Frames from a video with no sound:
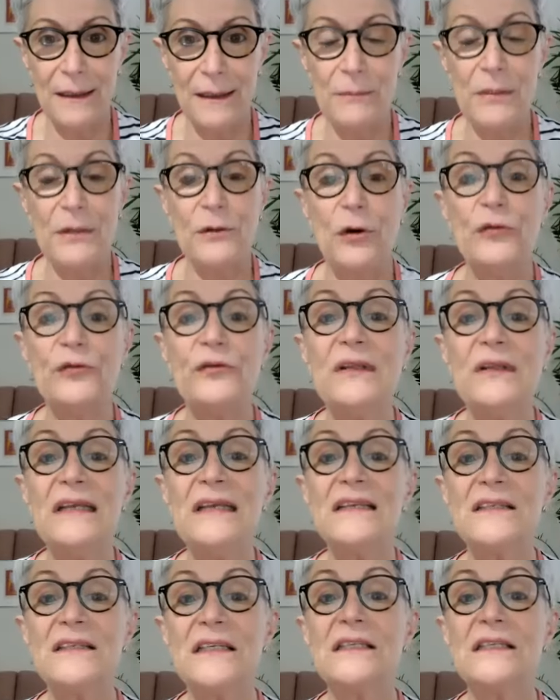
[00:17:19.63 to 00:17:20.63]
because
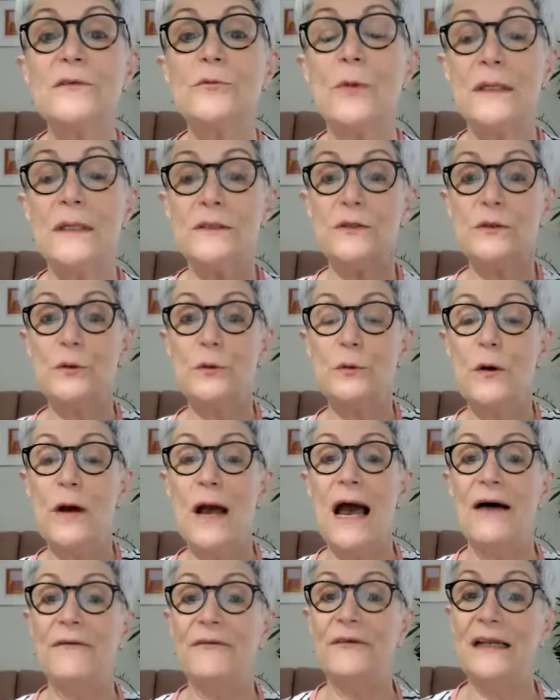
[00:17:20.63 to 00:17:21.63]
this is what you
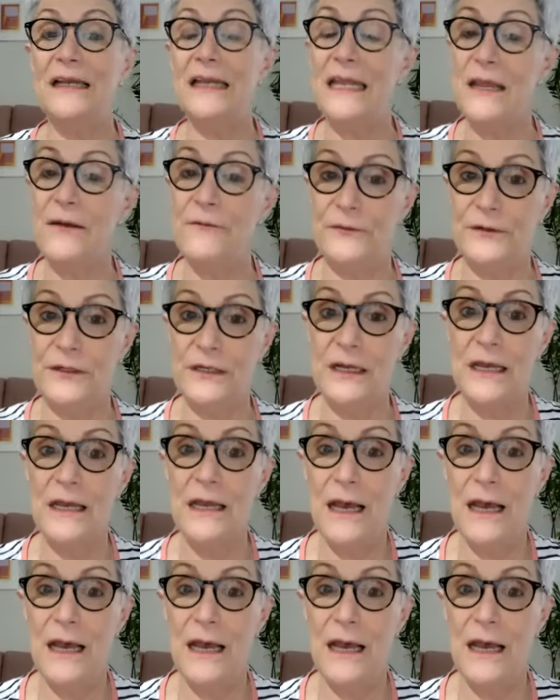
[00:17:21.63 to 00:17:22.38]
have lived.